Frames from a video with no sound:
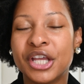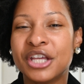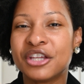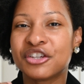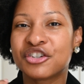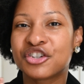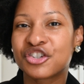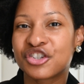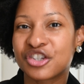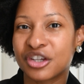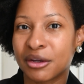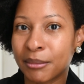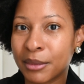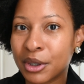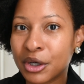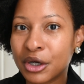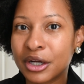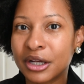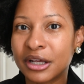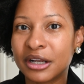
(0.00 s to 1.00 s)

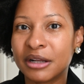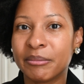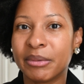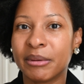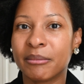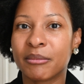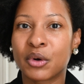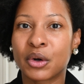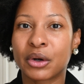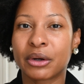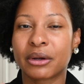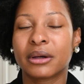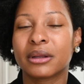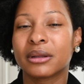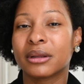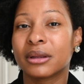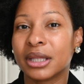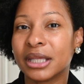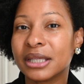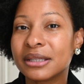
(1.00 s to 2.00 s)
shimmer and a bit more
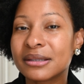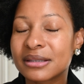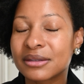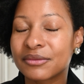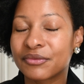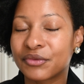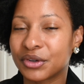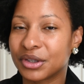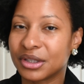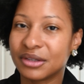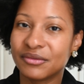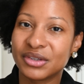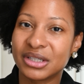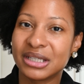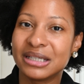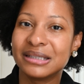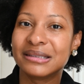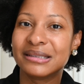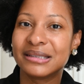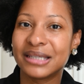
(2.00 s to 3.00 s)
glitz for even
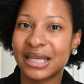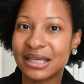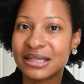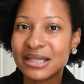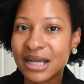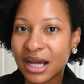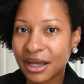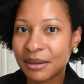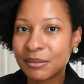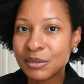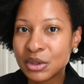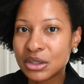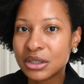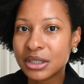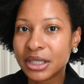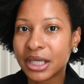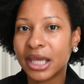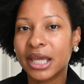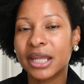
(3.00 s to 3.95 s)
a daytime look